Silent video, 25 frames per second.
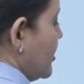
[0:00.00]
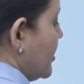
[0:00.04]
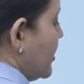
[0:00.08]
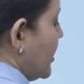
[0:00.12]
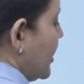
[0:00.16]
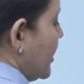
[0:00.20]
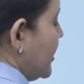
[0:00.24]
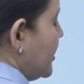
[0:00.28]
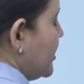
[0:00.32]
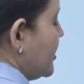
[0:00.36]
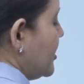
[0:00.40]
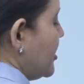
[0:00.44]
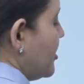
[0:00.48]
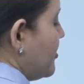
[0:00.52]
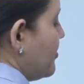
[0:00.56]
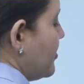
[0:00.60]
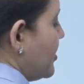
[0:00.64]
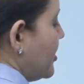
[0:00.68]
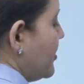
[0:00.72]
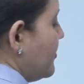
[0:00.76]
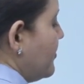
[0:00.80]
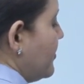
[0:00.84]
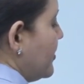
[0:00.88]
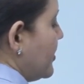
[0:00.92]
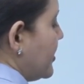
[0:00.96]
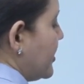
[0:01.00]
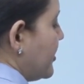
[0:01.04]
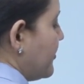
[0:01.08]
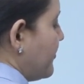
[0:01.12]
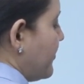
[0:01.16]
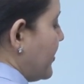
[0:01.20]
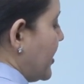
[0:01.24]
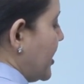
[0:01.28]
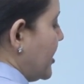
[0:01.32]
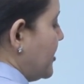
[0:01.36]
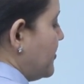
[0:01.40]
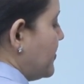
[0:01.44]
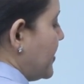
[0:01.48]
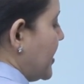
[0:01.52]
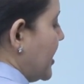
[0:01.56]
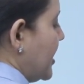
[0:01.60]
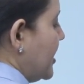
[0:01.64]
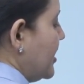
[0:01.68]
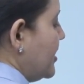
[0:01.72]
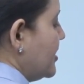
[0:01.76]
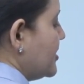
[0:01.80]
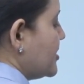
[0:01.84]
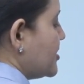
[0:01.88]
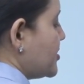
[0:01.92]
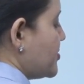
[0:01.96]
Greater number will divide by
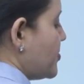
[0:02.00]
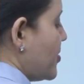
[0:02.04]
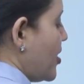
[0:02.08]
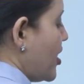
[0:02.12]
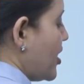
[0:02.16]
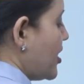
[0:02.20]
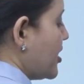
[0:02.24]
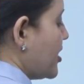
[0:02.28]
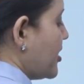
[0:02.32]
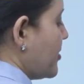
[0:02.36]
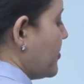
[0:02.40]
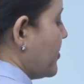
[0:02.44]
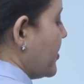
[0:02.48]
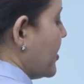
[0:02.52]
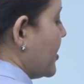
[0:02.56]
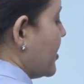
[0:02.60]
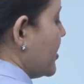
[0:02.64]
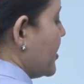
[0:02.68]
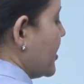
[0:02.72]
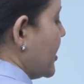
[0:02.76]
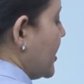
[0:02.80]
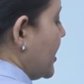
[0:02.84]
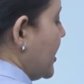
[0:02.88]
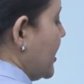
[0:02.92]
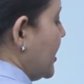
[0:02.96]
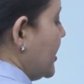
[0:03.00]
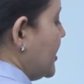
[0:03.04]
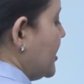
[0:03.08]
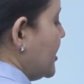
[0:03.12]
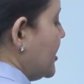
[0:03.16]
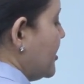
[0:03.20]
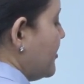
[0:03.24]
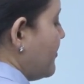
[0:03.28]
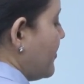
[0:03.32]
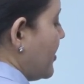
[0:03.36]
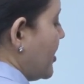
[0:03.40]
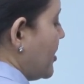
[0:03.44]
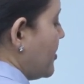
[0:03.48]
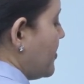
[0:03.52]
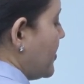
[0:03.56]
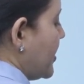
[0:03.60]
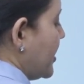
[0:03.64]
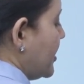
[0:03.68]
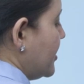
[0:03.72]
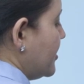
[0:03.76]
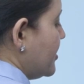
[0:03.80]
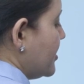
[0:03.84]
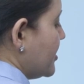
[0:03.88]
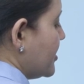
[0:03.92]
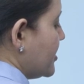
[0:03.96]
smaller number. 80 divided
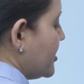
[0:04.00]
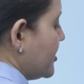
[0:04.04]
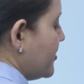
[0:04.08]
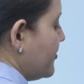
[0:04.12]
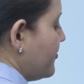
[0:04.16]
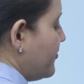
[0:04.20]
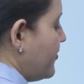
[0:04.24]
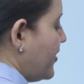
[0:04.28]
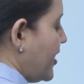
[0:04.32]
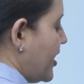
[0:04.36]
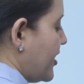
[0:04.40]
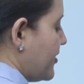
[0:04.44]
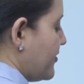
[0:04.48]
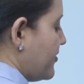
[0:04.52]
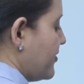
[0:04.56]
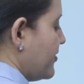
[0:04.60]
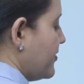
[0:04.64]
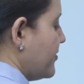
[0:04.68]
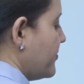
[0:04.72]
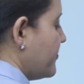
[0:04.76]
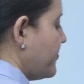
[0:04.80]
by 35.